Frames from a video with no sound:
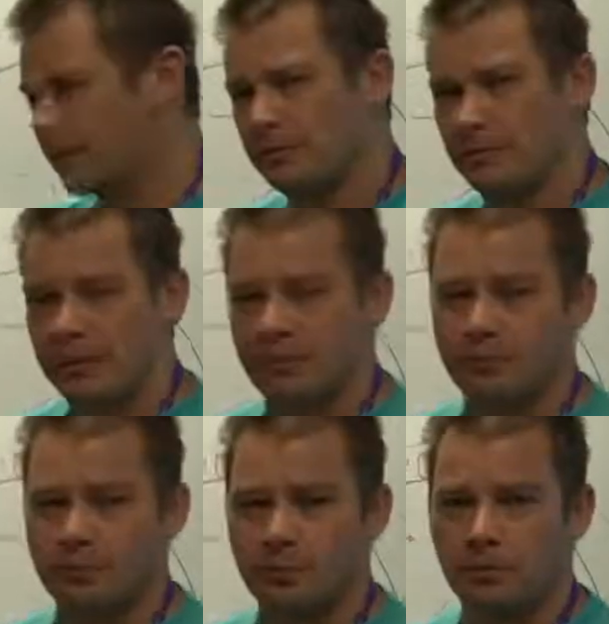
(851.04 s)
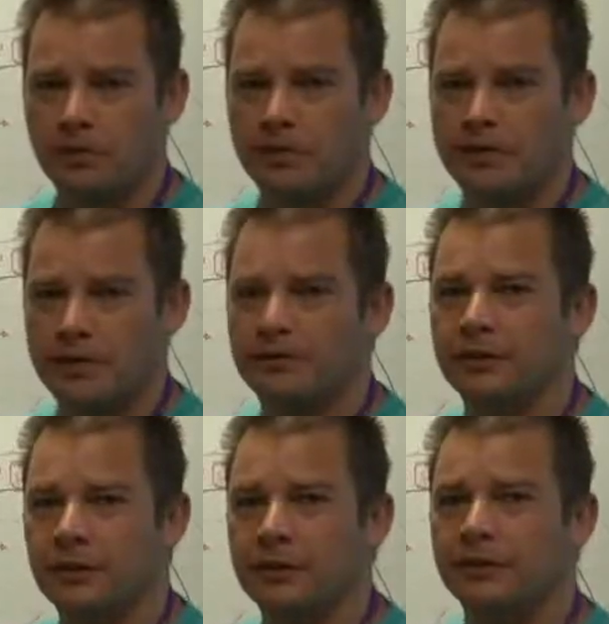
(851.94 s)
suffer medical problems
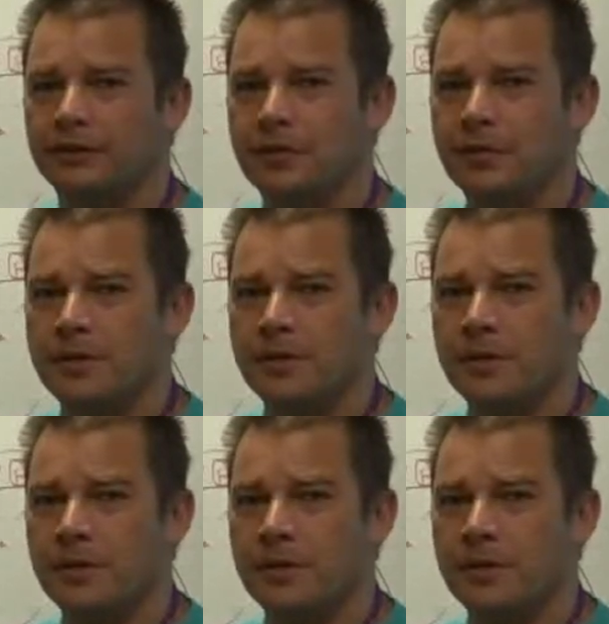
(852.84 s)
differently from the